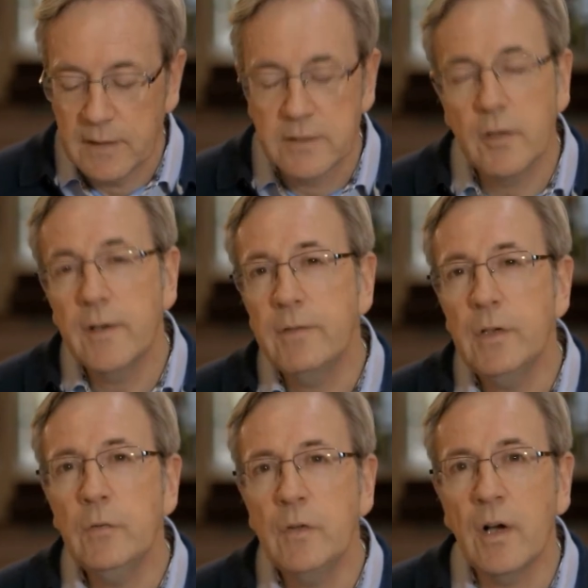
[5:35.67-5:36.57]
"So if
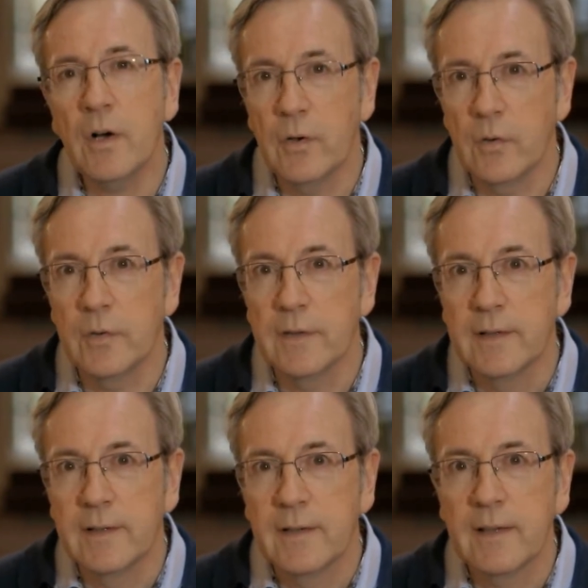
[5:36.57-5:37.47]
you know
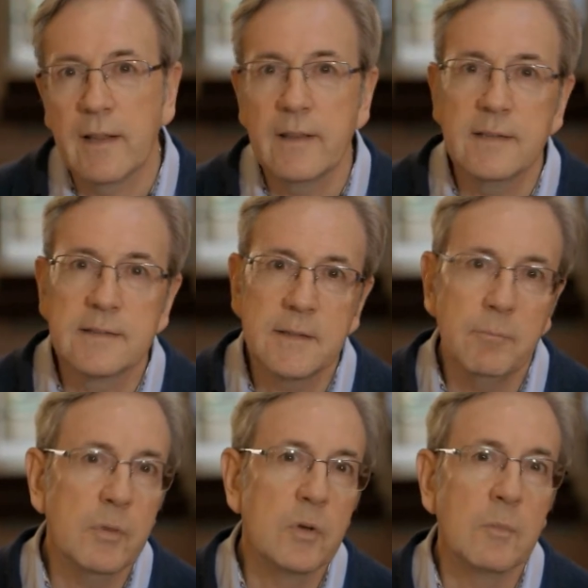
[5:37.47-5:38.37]
that this
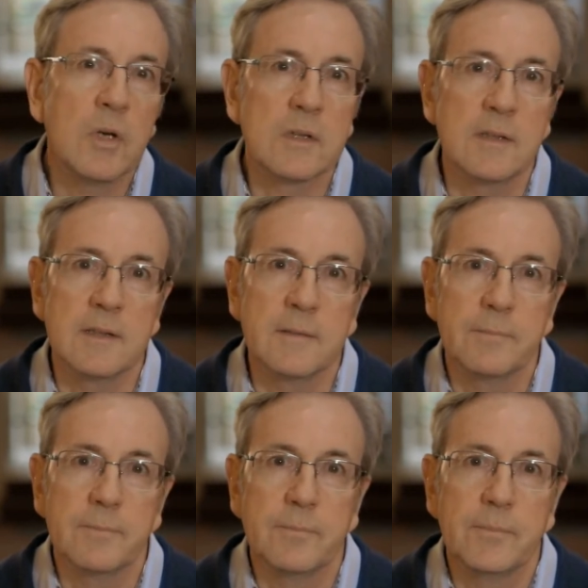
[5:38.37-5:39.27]
simple model
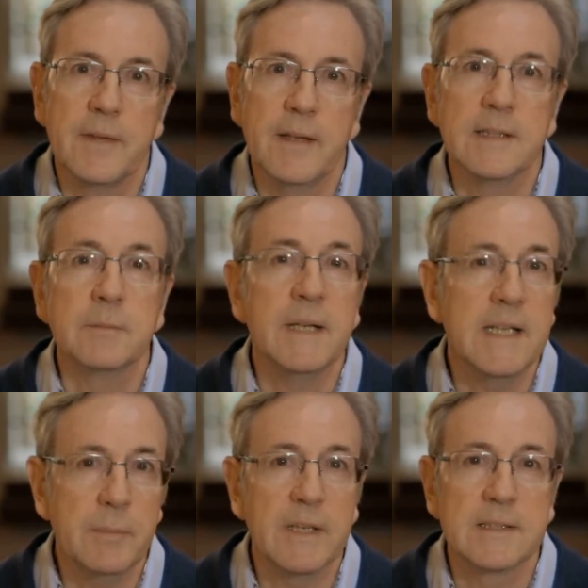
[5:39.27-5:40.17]
is
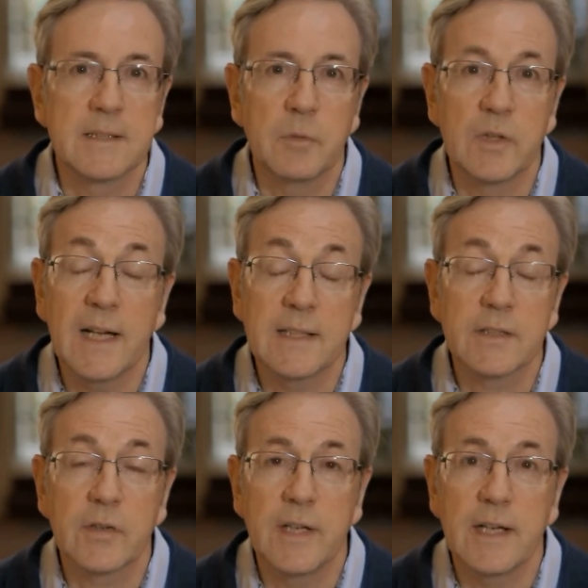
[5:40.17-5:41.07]
made by someone, has a
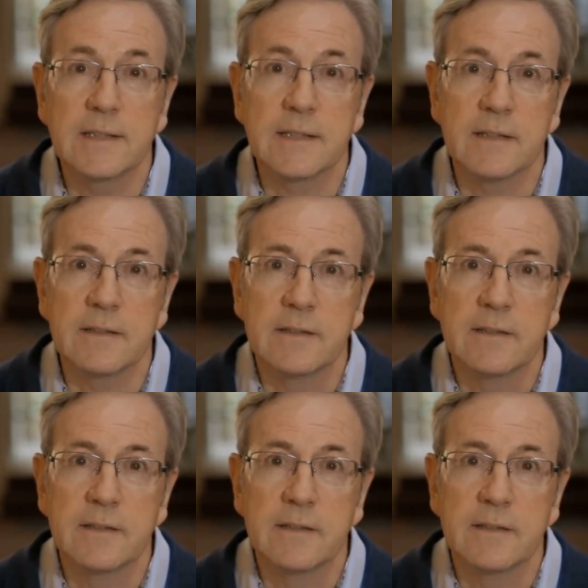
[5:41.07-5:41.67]
creator,